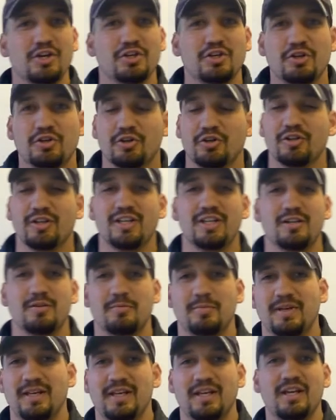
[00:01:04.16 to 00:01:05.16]
You don't need to
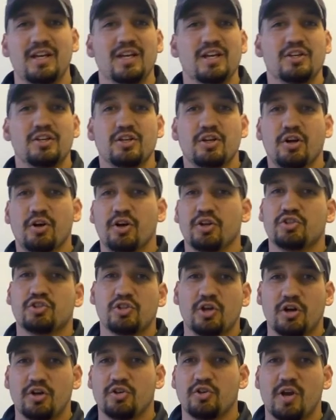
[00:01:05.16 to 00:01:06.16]
be, you know, a
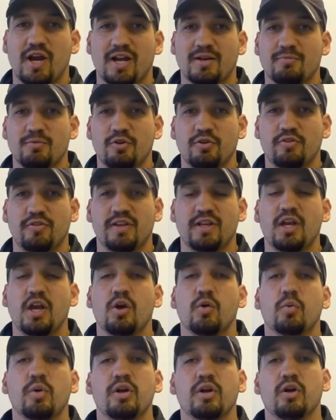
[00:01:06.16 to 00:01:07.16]
Star Trek movie.
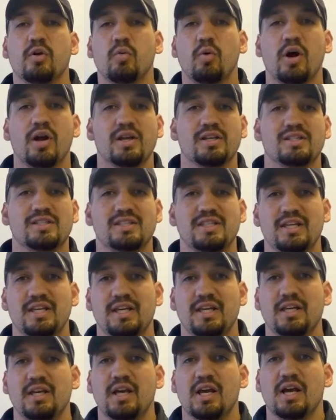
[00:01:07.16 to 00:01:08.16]
We don't wanna
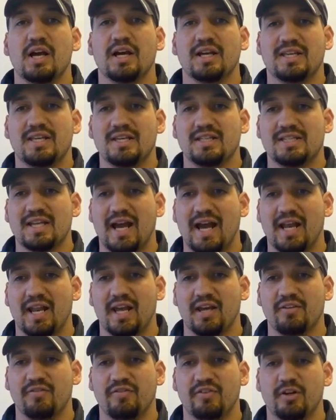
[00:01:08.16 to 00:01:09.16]
see a kid's
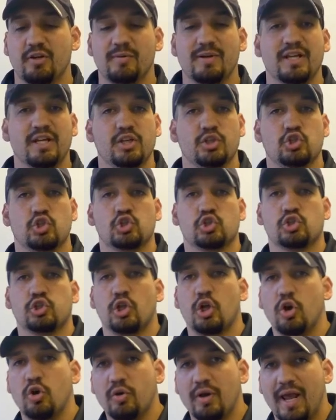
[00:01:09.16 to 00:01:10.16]
highlight film and it
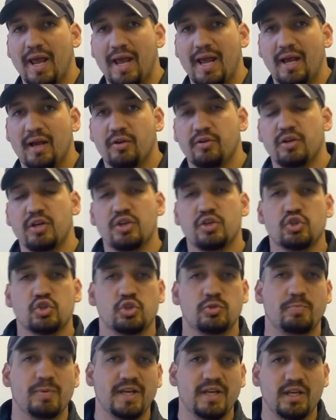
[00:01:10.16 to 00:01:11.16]
slow down,
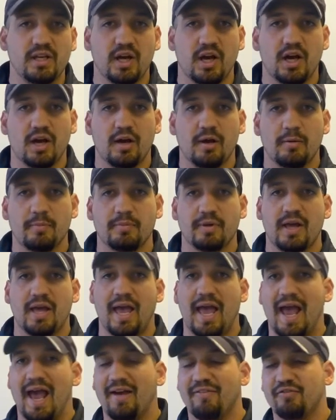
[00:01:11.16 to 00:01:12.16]
speed up,
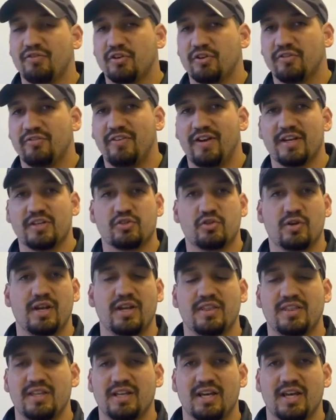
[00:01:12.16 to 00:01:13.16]
after effects, or
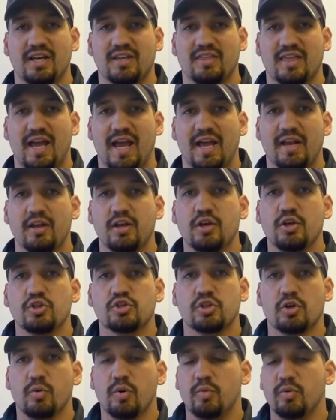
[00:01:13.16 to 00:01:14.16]
anything like that.
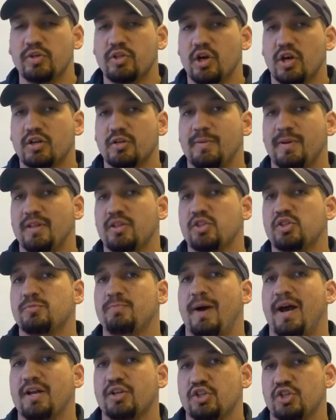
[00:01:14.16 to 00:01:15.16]
So what we talked about, the
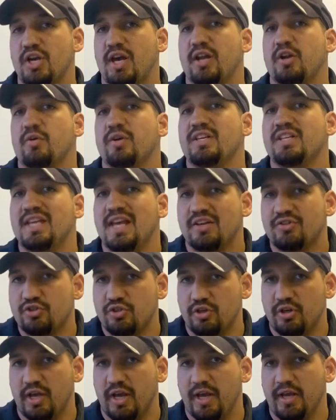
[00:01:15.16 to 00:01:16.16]
spot shadowing
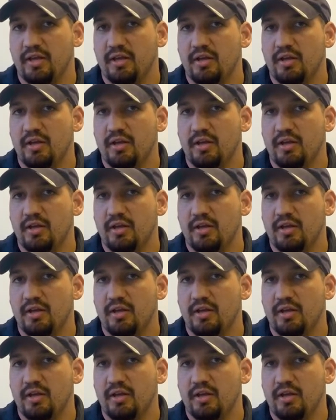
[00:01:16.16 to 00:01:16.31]
yesterday,